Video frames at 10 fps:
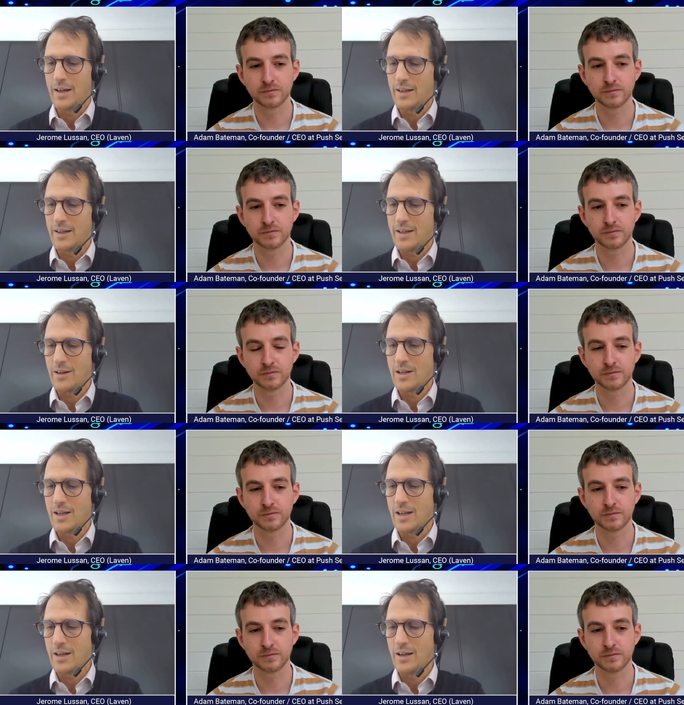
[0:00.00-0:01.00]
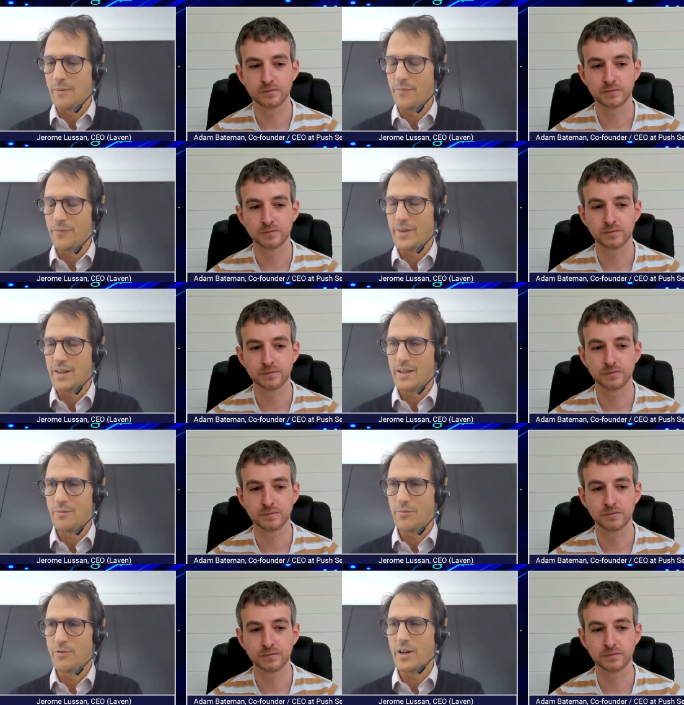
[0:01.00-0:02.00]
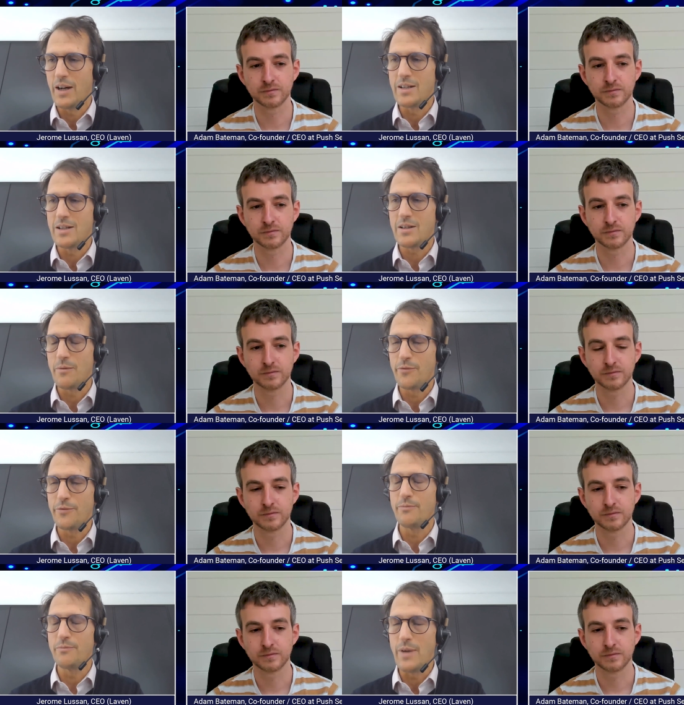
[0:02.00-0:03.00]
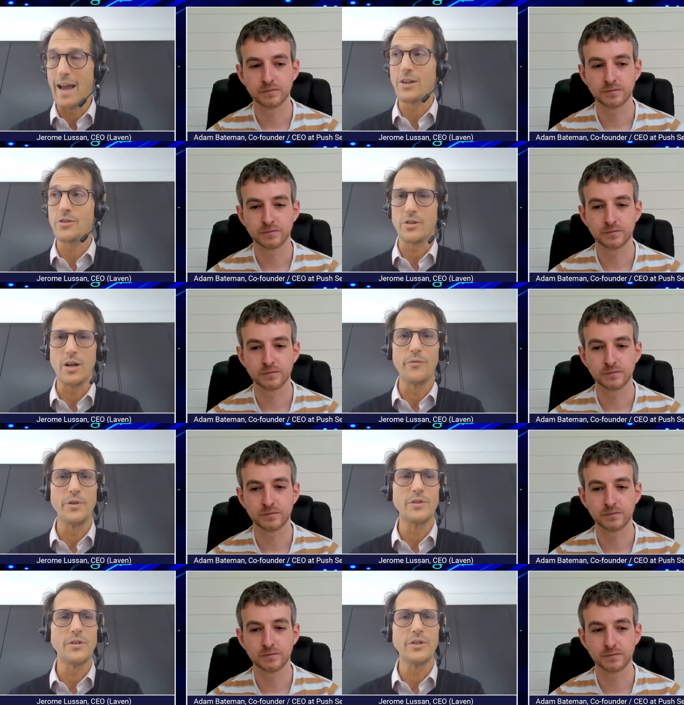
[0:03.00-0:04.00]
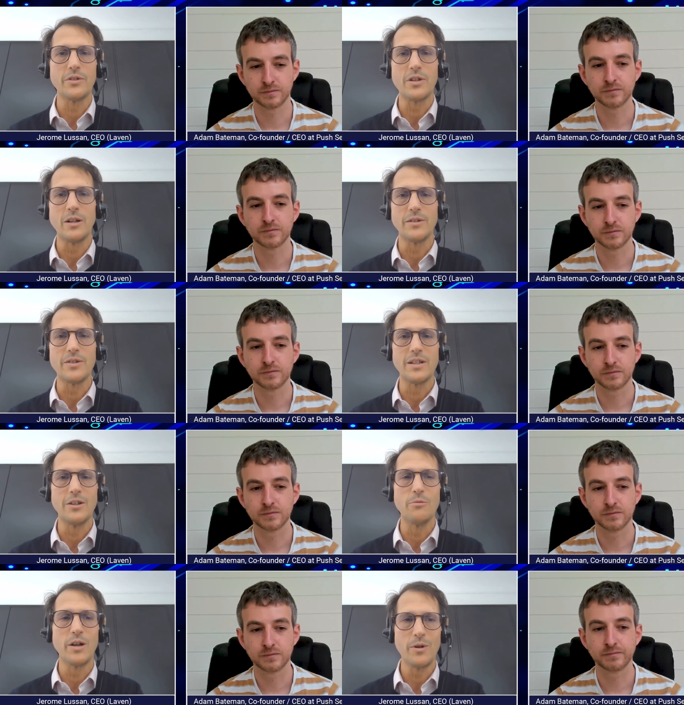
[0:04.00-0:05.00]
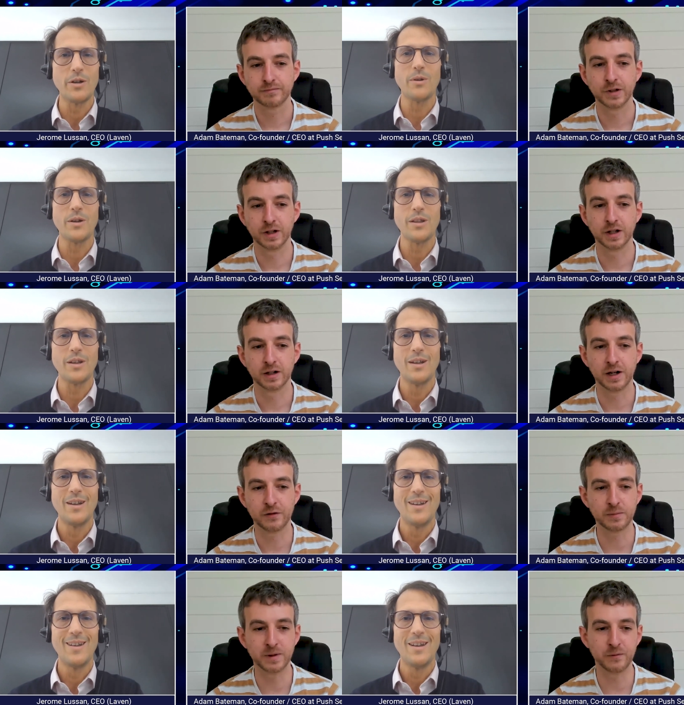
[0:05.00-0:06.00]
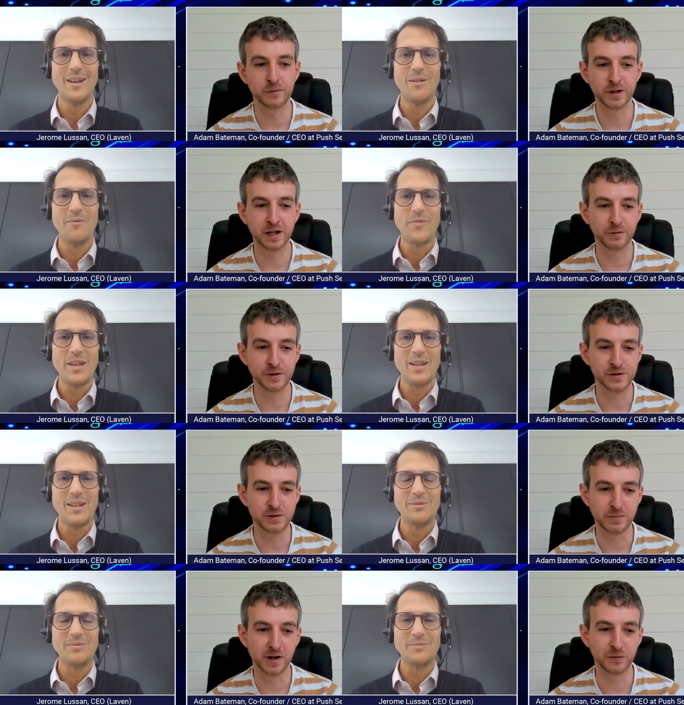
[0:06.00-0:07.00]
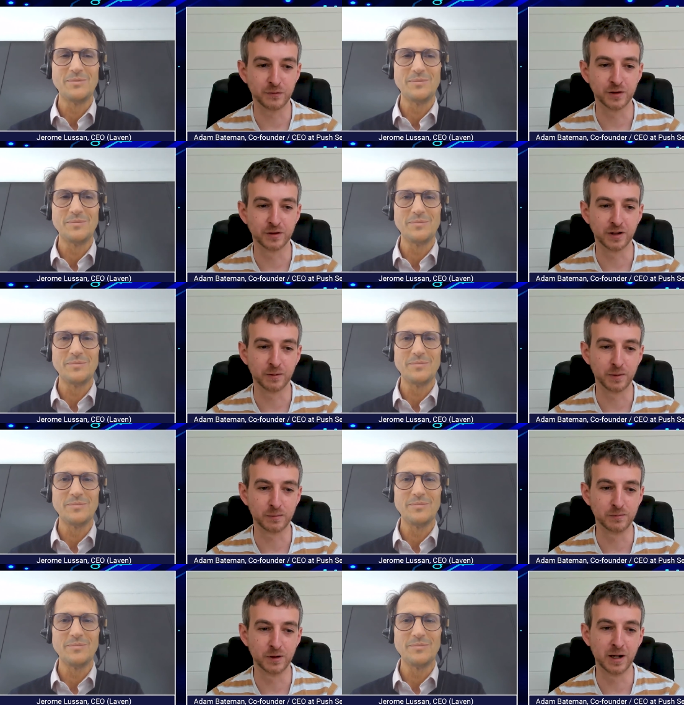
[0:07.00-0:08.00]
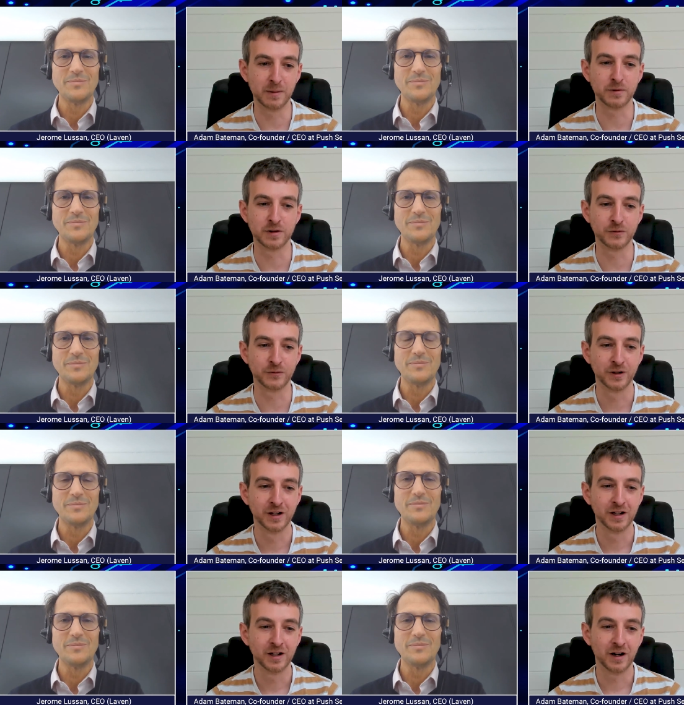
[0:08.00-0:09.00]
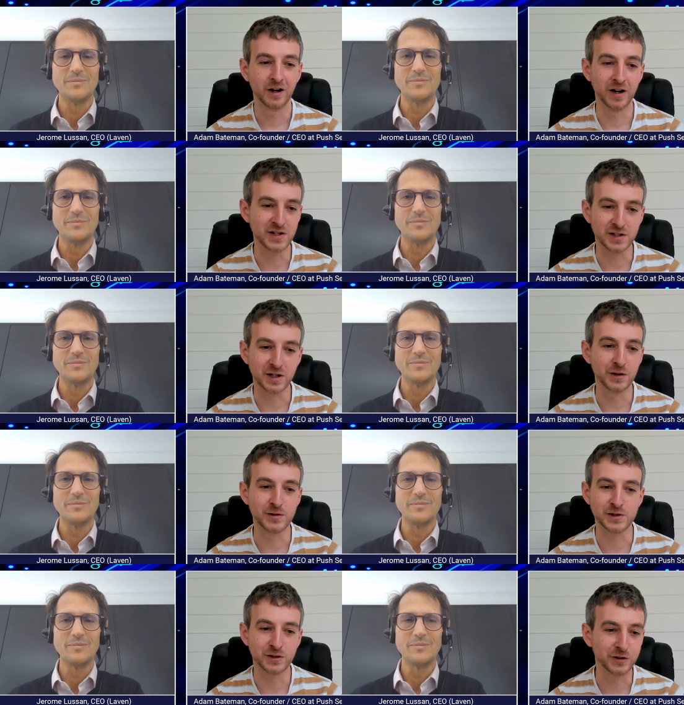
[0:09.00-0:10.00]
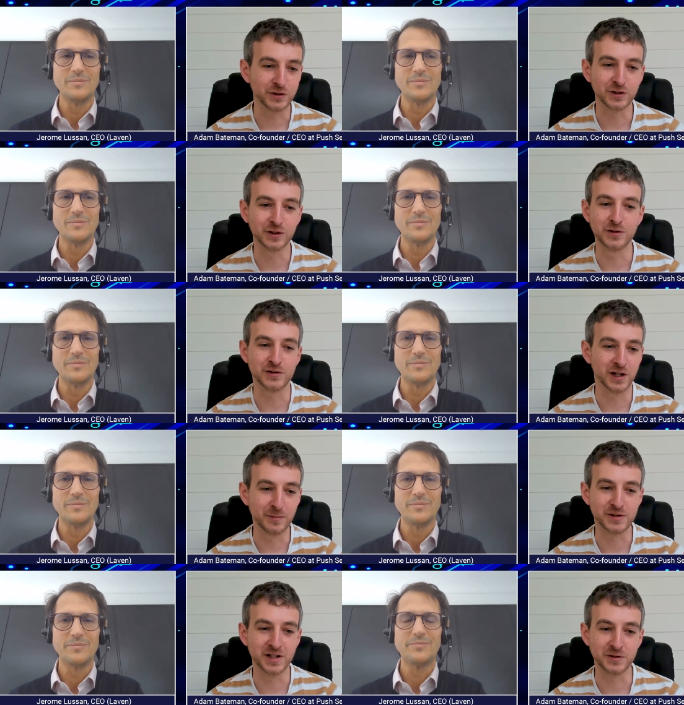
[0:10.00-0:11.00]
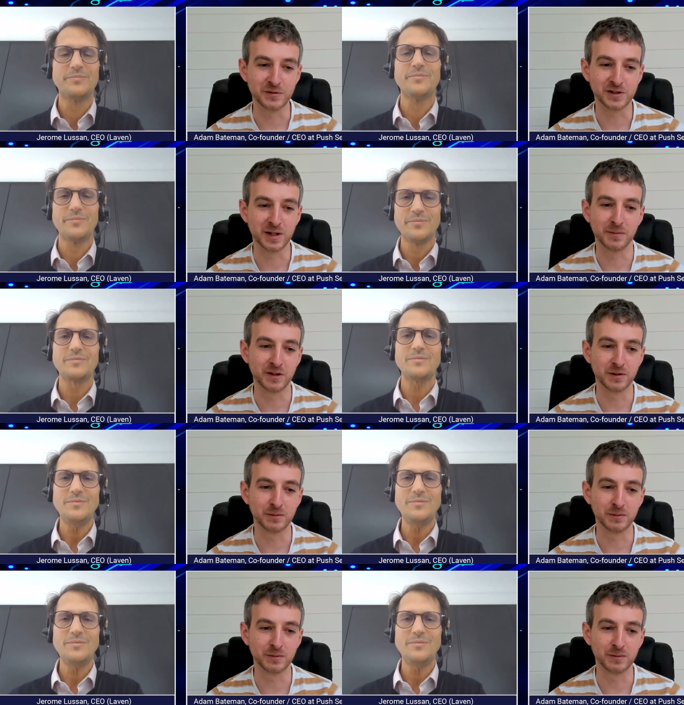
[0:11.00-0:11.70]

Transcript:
Speaker 1: Uh, and it sounds like um, provides some extra comfort on the consultancy that you might work. Yeah, with. every
Speaker 2: everybody, anyone who's in my field, like we've the number of ISO, SOC 2, Cyber Essentials companies that